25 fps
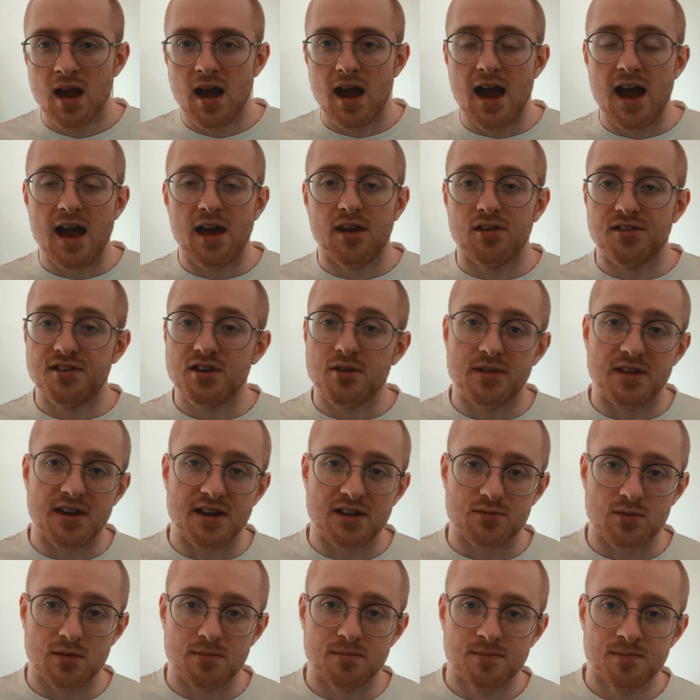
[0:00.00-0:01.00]
And I'll see you in the
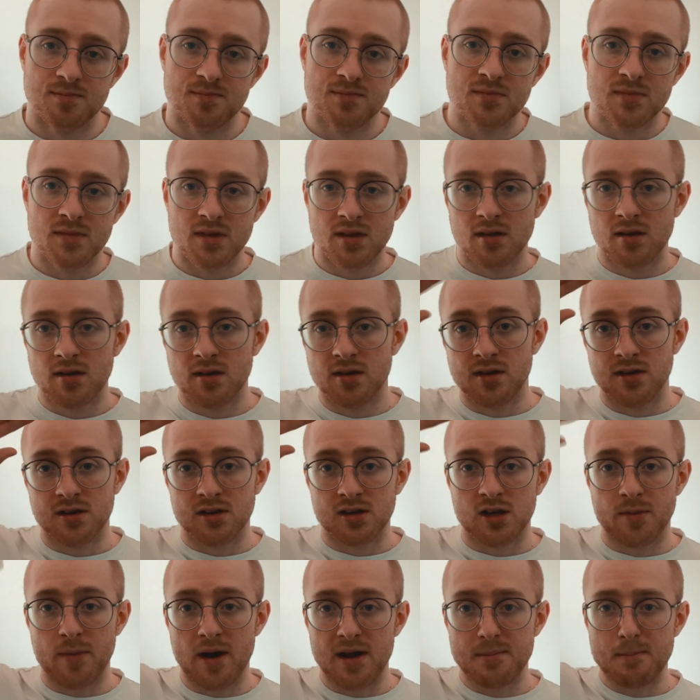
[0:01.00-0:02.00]
next one.
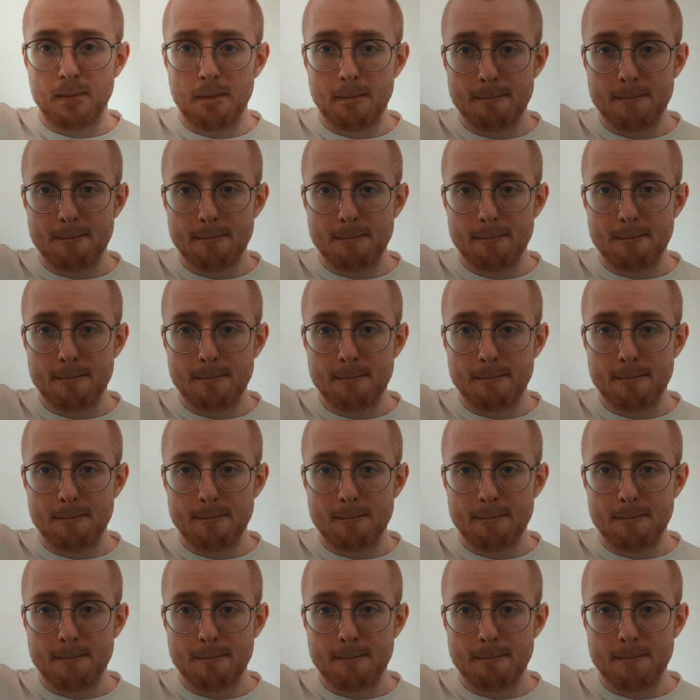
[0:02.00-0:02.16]
Goodbye.